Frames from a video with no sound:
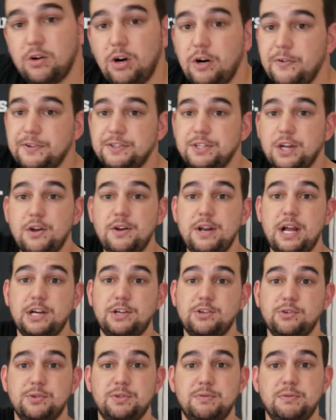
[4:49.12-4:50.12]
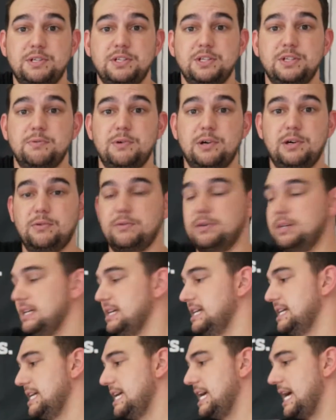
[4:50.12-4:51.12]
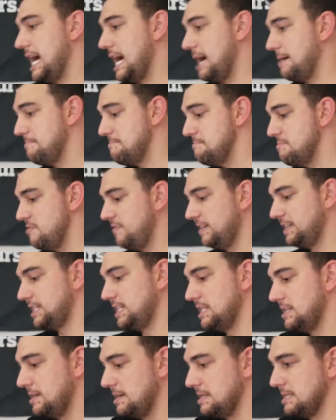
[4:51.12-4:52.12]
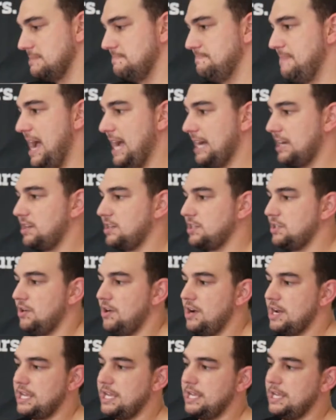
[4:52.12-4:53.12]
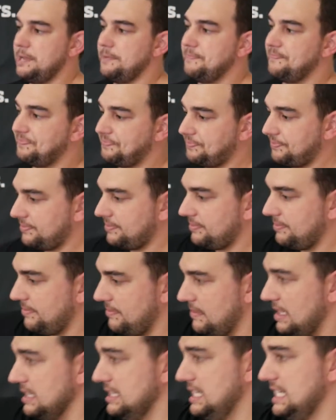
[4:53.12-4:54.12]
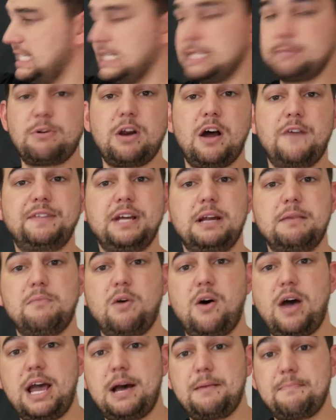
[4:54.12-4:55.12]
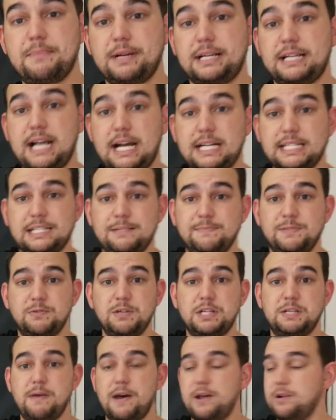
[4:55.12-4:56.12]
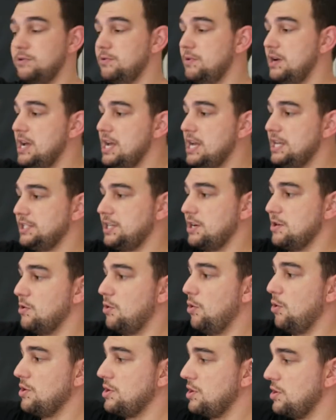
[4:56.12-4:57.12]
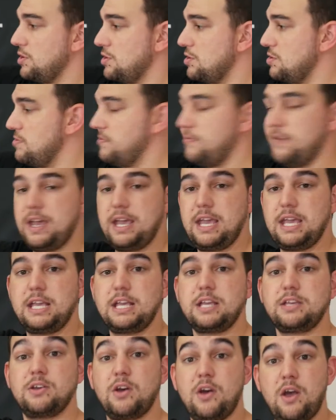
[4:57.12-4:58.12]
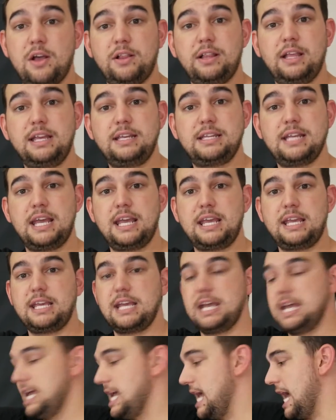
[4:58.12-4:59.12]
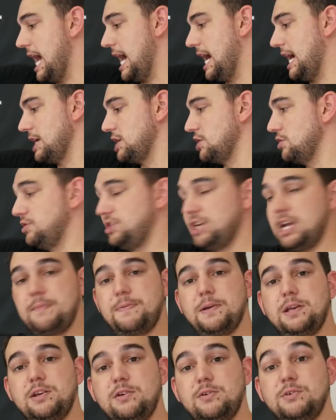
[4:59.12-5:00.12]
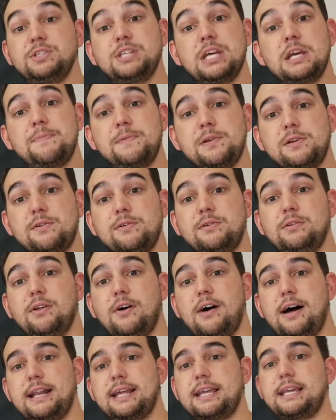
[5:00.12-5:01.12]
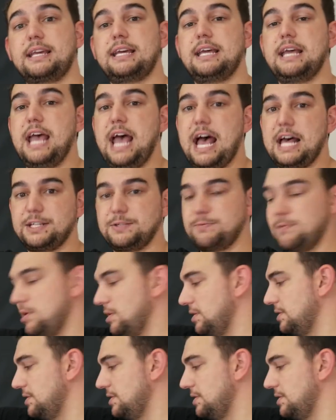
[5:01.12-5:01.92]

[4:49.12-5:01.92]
off its own actual switch as well. Moving to the back side here, this is where I've done my custom switch panel, so all your UV, your LED, your GPU, CPU lighting, as well